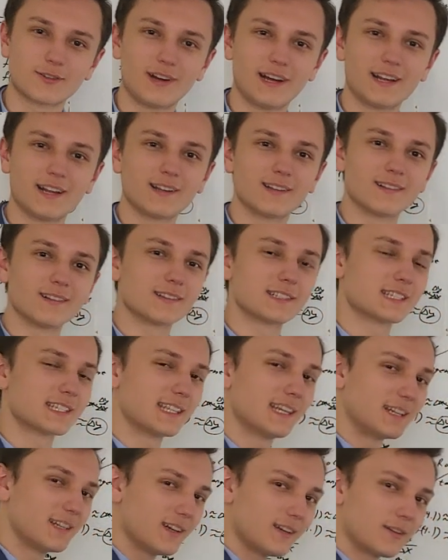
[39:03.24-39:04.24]
triangles
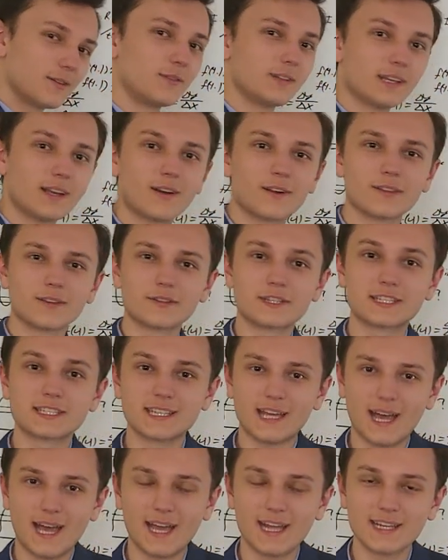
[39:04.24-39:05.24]
is that not only are their
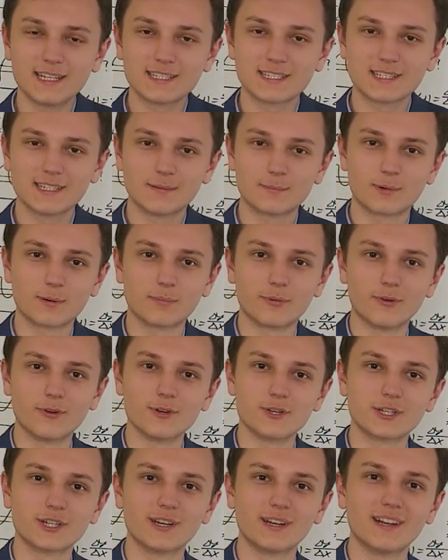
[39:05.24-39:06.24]
sides in
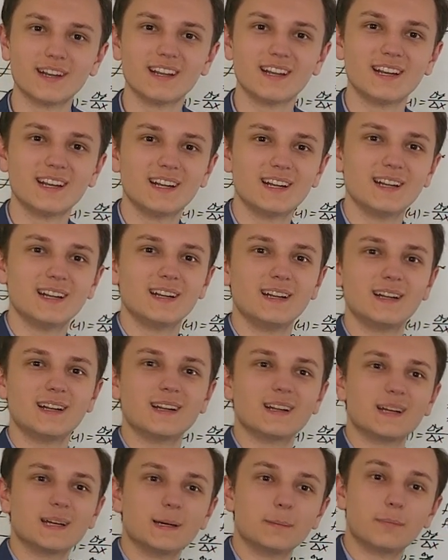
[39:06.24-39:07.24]
proportion,
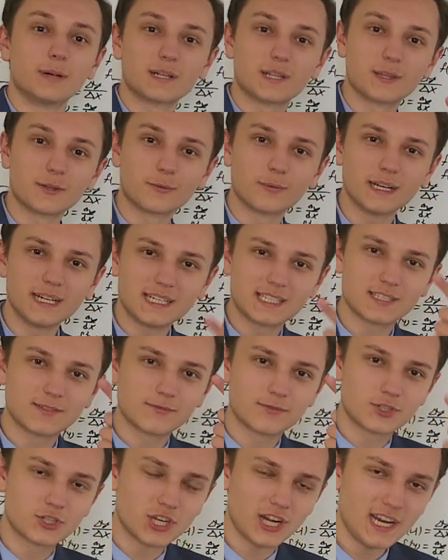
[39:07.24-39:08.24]
but the rates
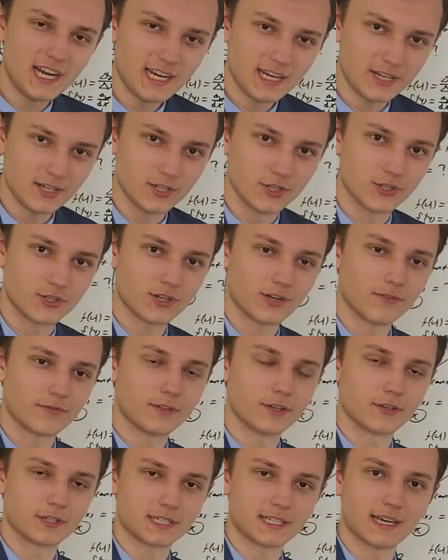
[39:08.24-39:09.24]
of change
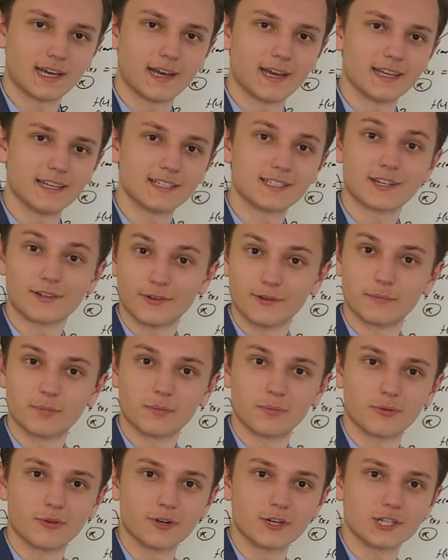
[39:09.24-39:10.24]
of their sides are in
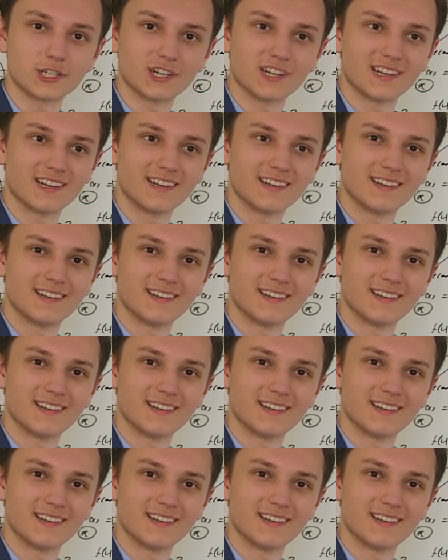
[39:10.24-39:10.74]
proportion.